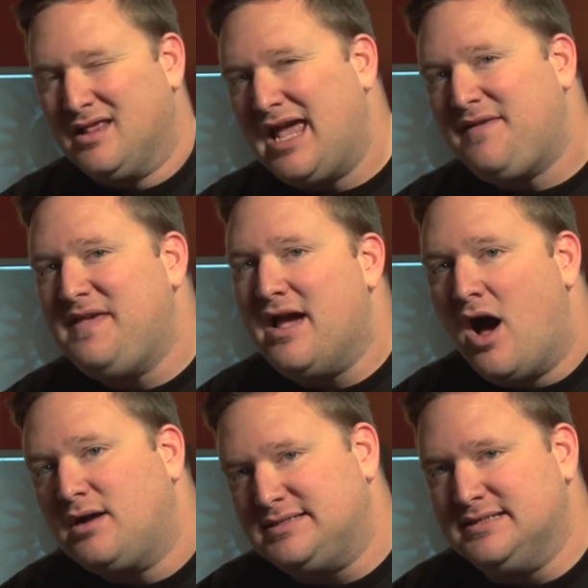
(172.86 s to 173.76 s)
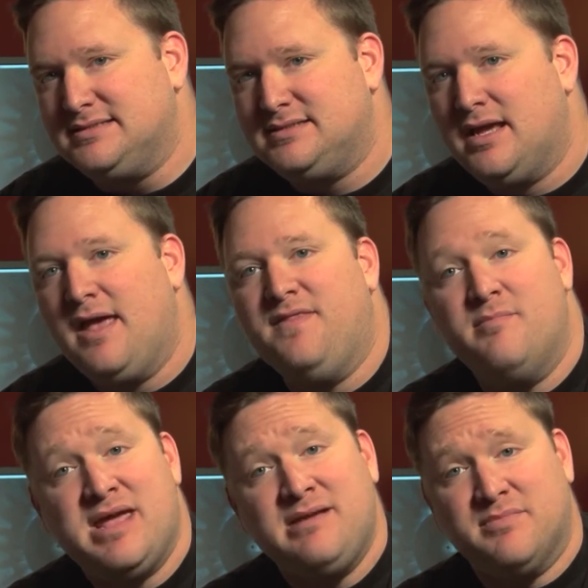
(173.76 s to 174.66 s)
Like the auxes, the
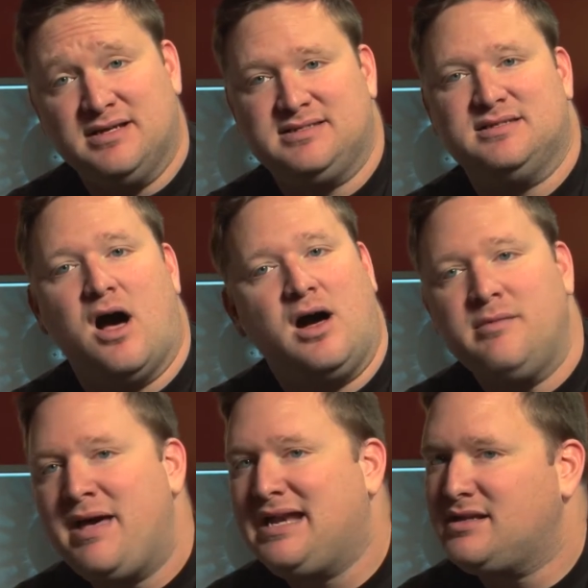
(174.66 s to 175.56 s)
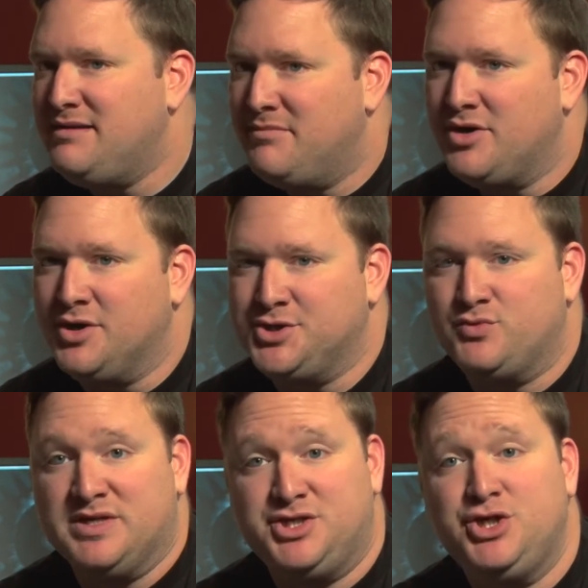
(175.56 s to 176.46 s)
main buses automatically merge
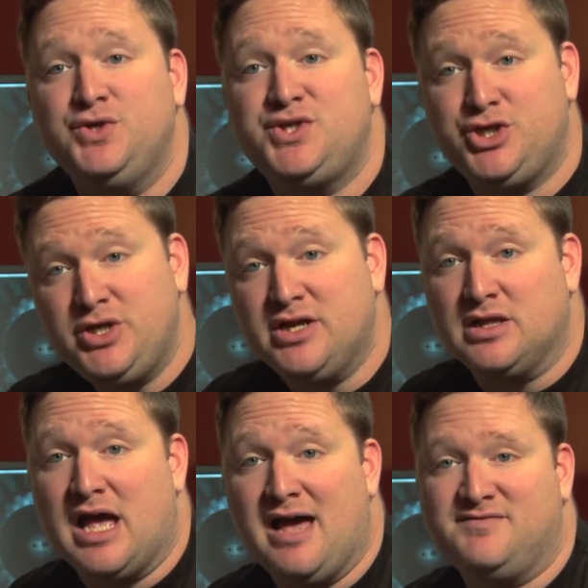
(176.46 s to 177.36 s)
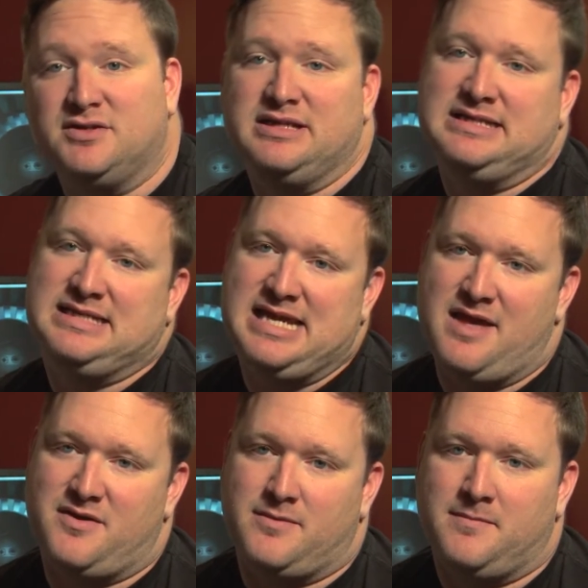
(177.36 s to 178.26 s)
when two StudioLives are linked
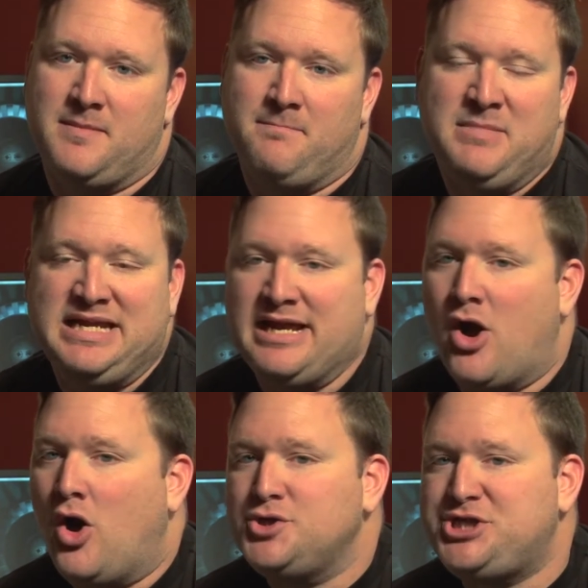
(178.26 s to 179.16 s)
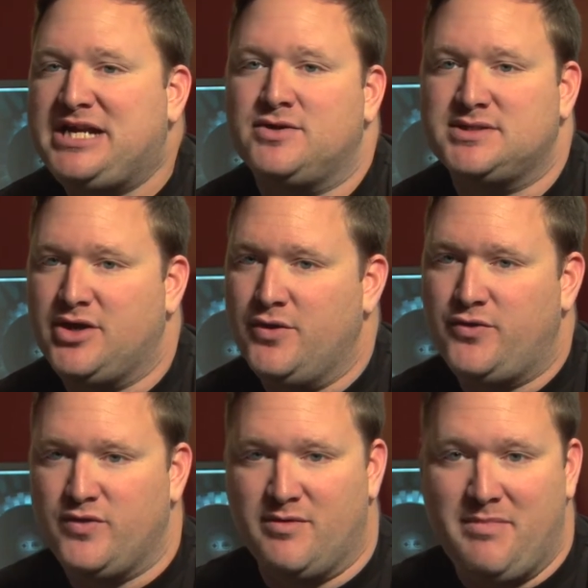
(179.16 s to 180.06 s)
together, meaning all channels go
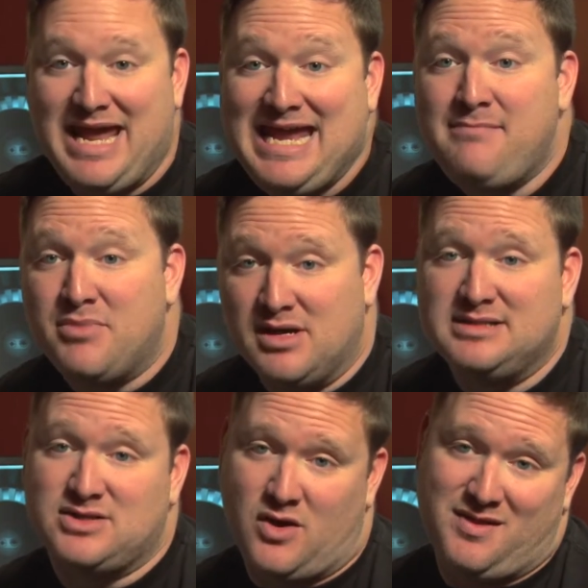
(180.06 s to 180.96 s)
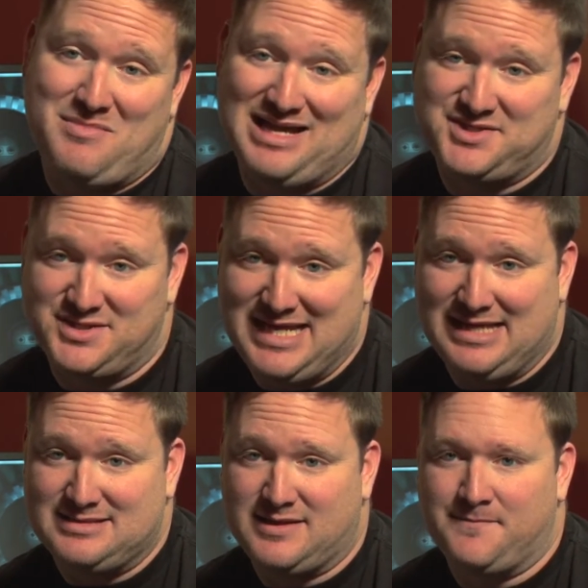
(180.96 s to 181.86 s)
through the main bus on the master
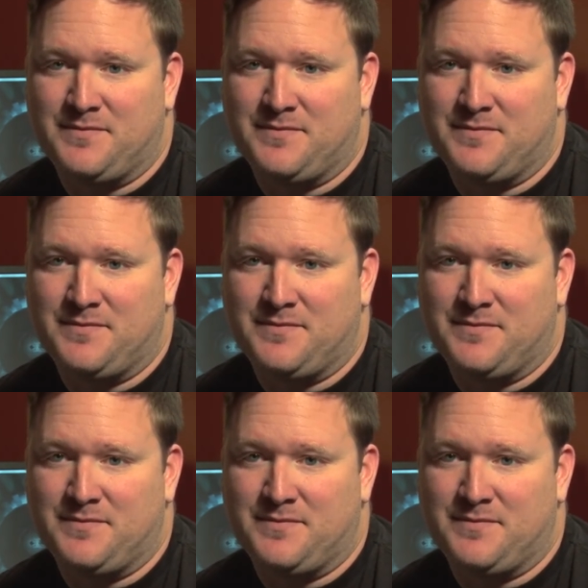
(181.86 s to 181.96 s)
desk.